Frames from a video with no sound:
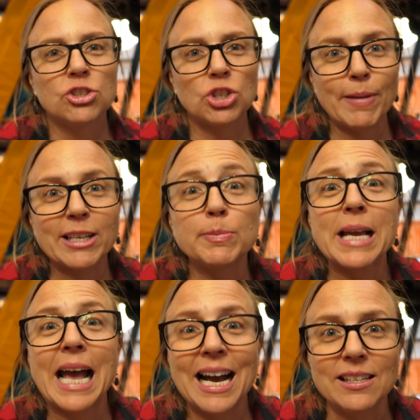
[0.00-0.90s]
she makes me
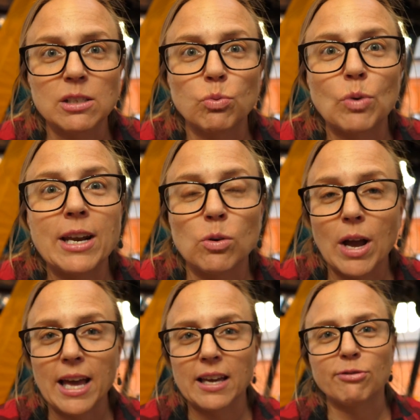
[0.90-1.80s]
ask right
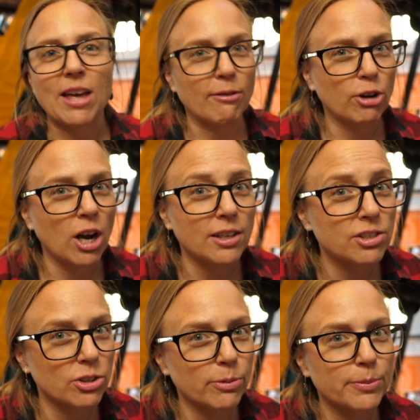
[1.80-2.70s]
away if they have
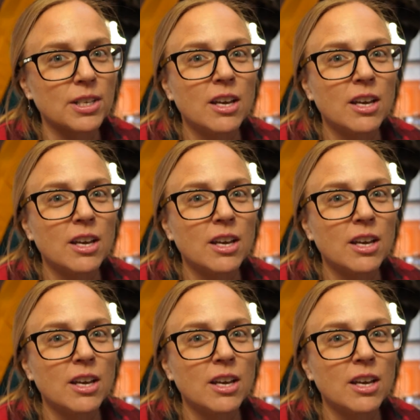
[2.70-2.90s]
costumes.